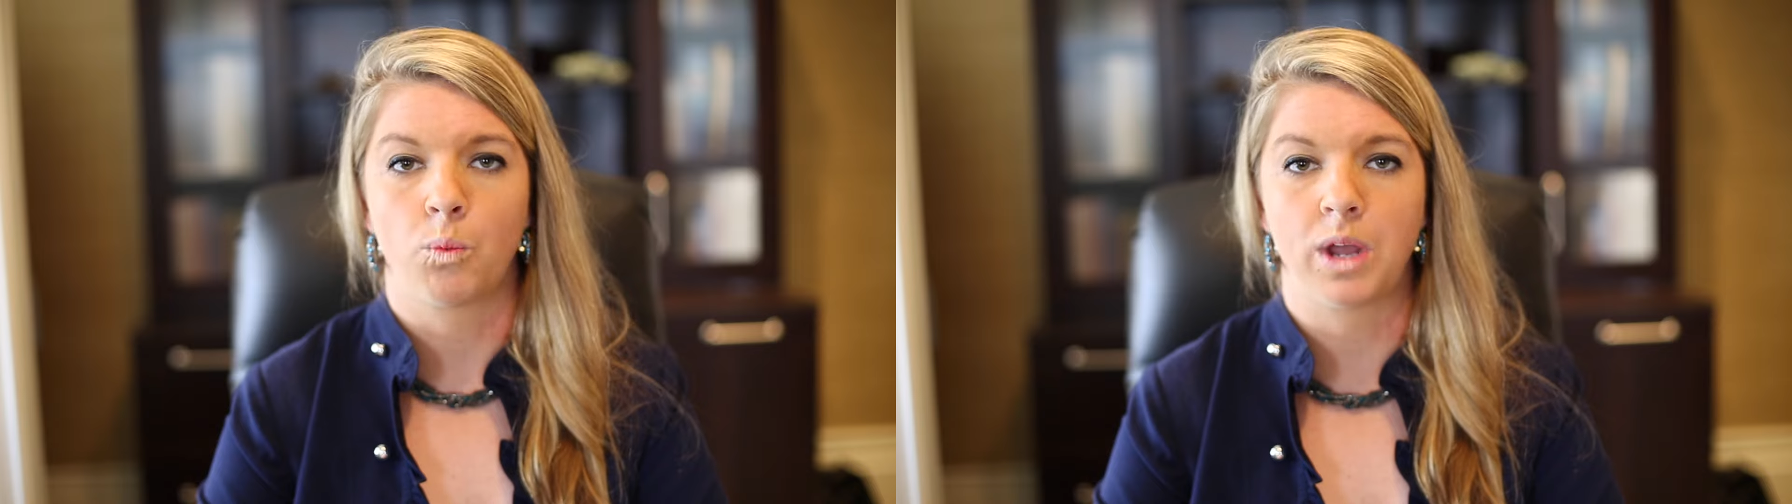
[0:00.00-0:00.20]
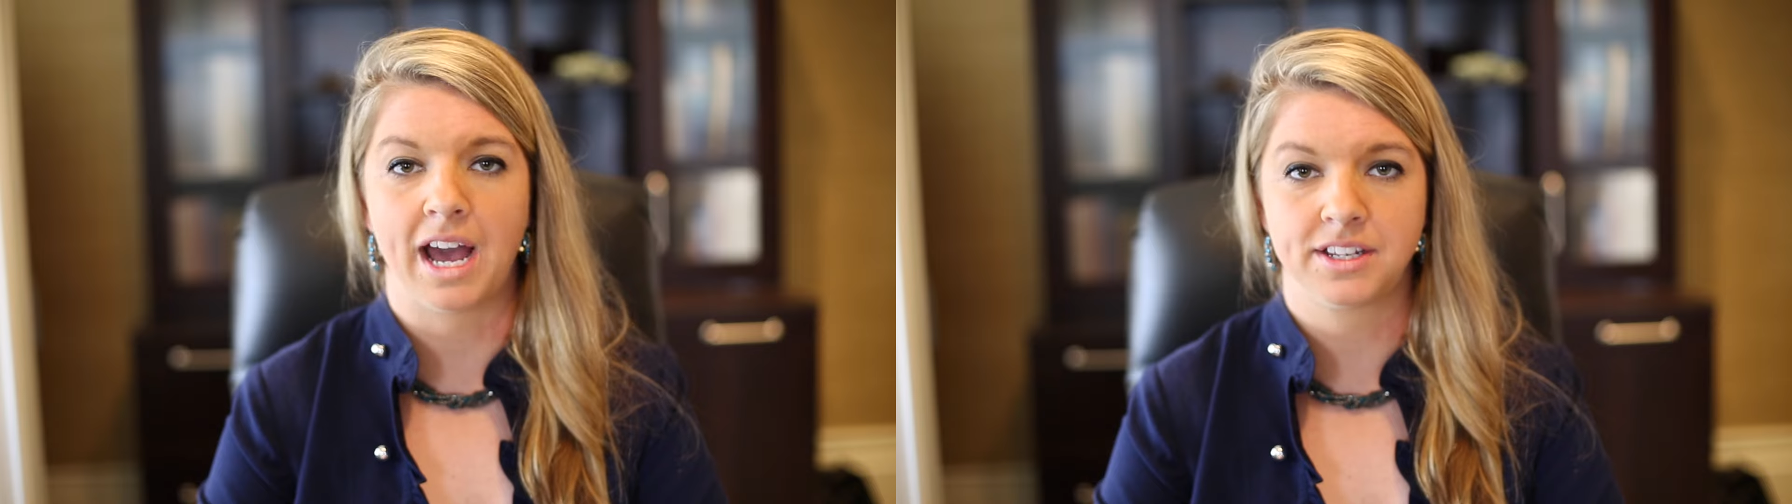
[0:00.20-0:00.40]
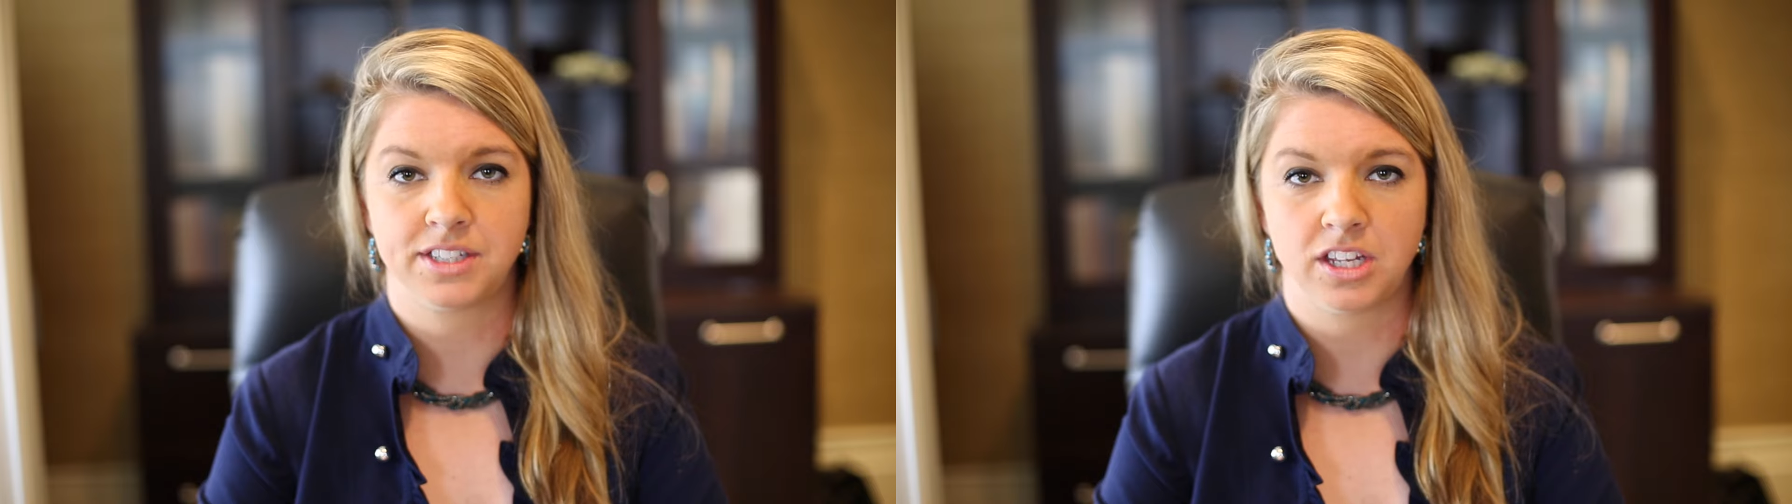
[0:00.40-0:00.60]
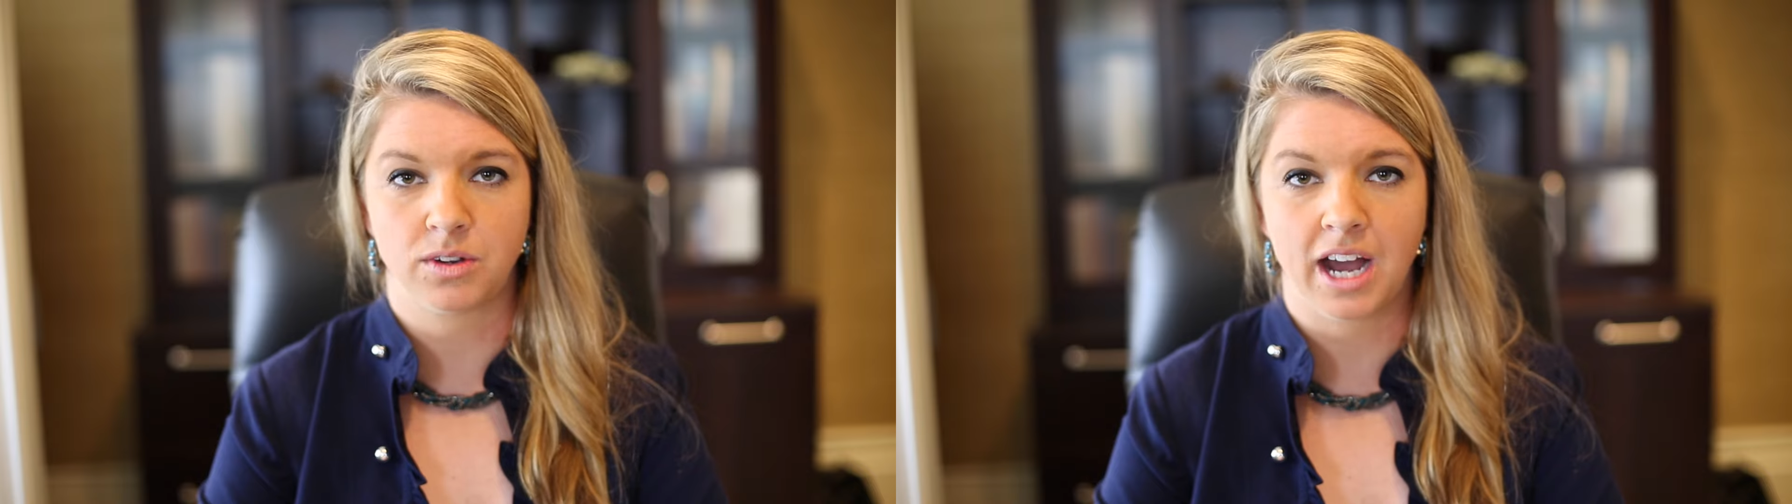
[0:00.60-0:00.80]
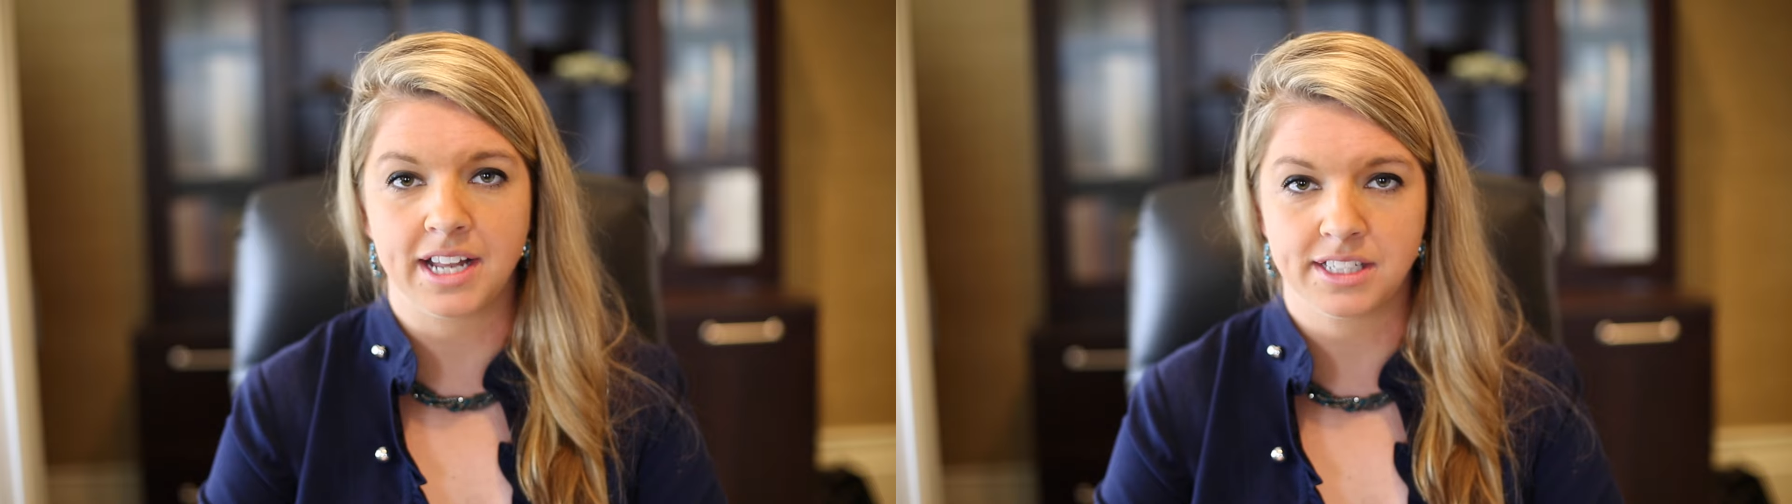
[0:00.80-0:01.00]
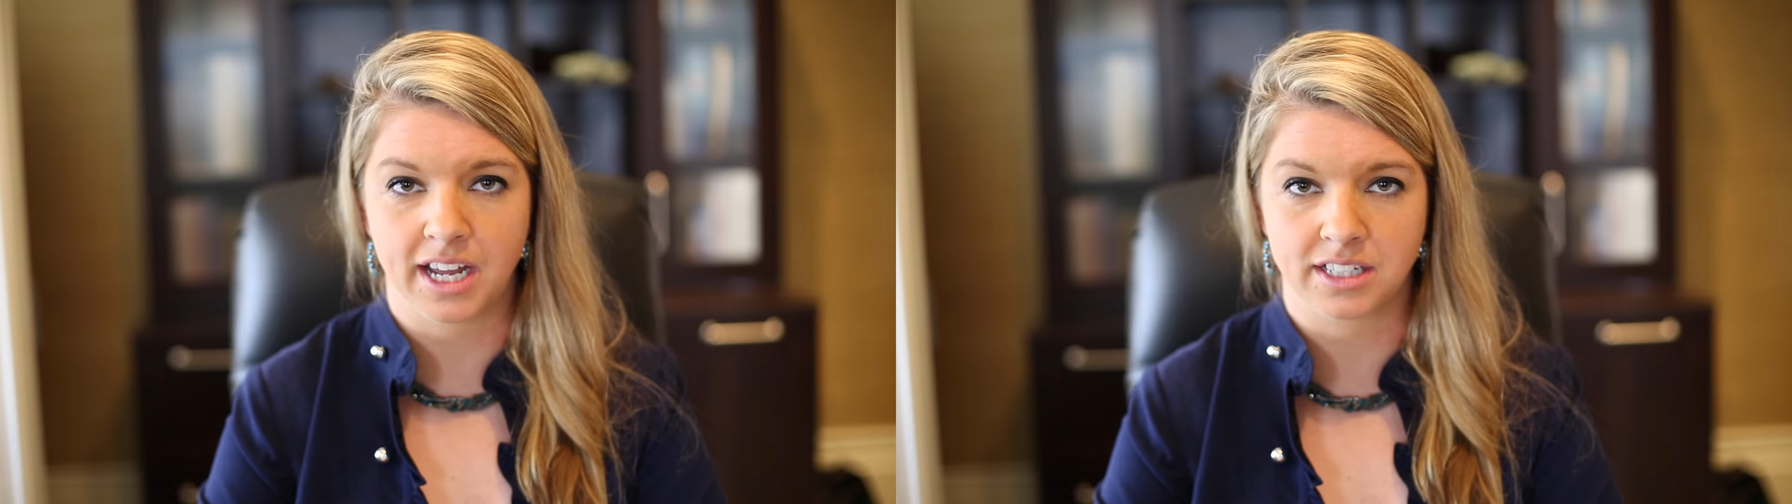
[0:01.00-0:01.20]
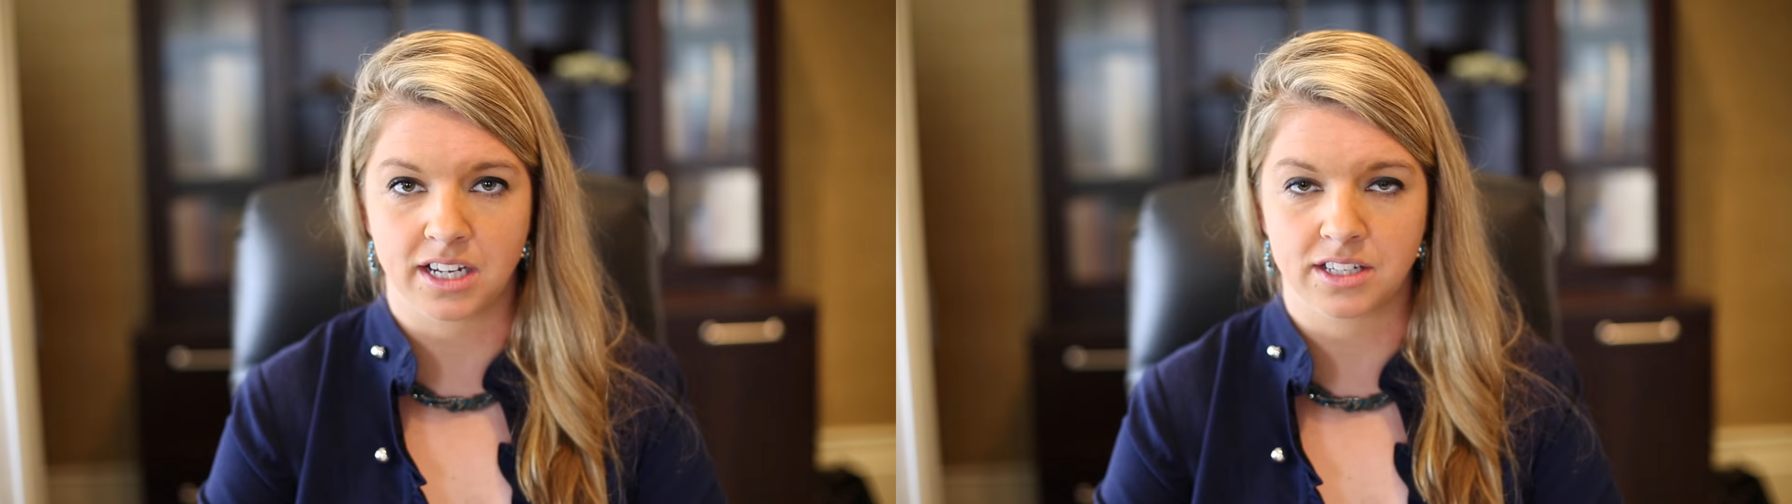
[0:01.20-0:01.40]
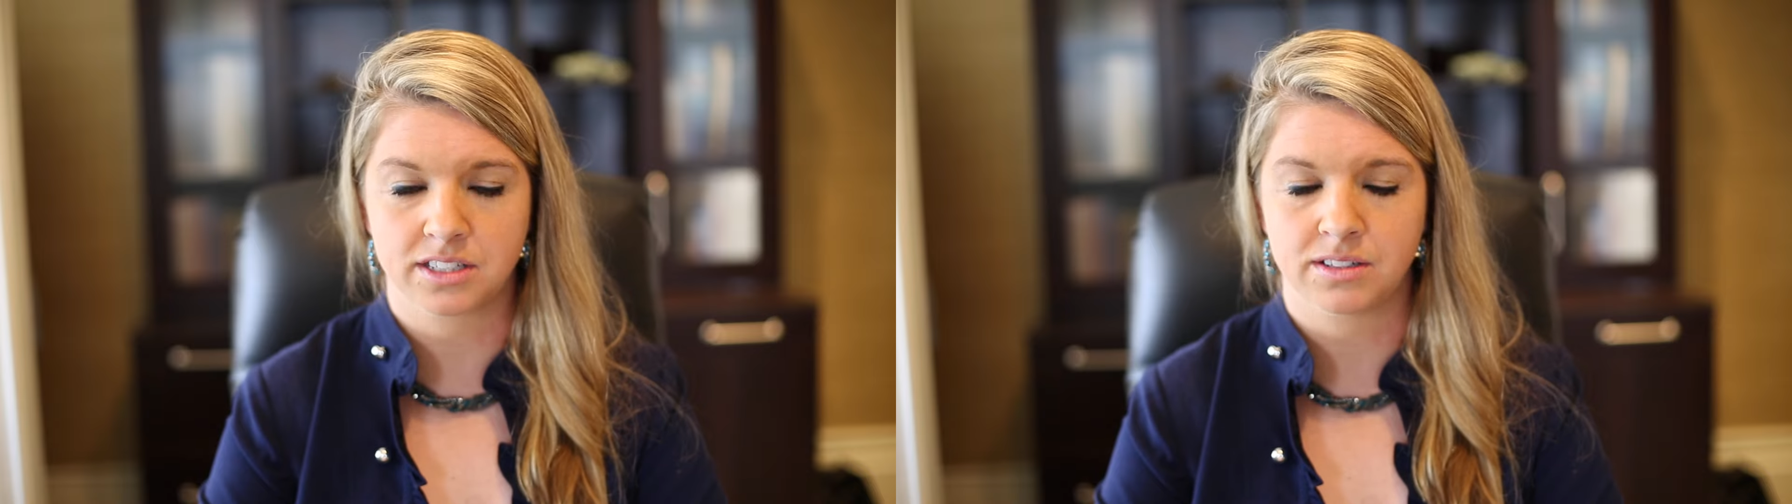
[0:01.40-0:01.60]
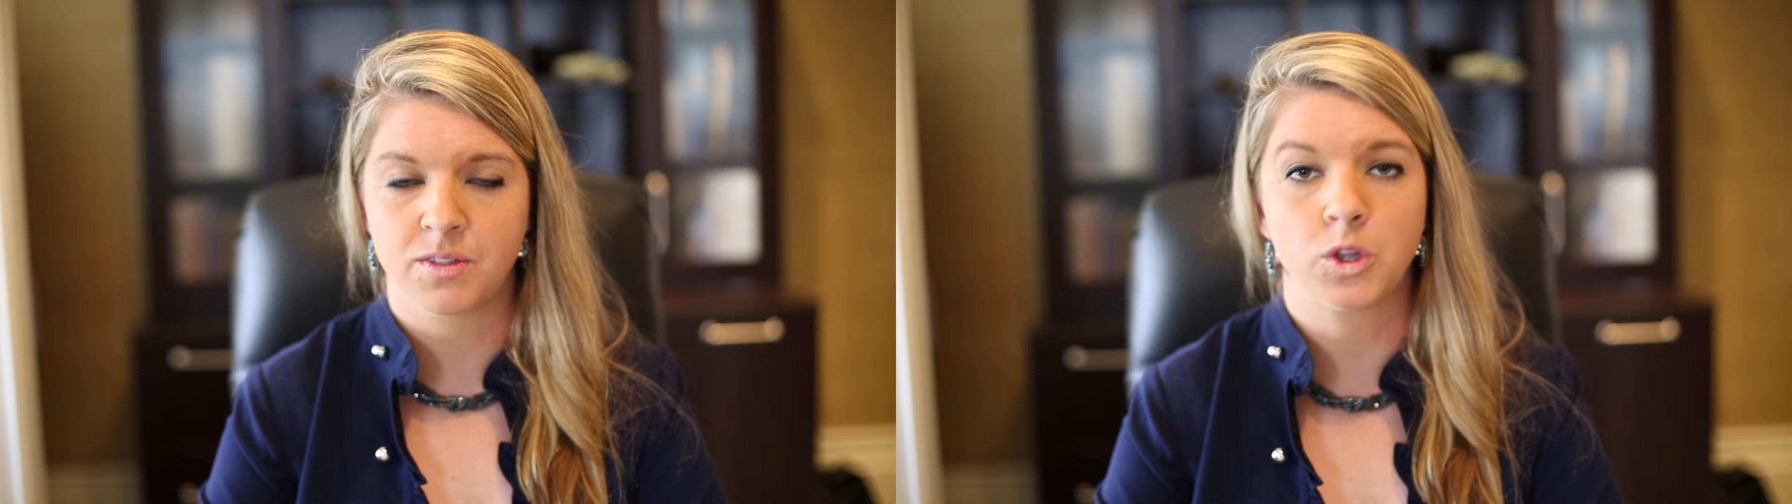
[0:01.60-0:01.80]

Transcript: We ask that you contact us.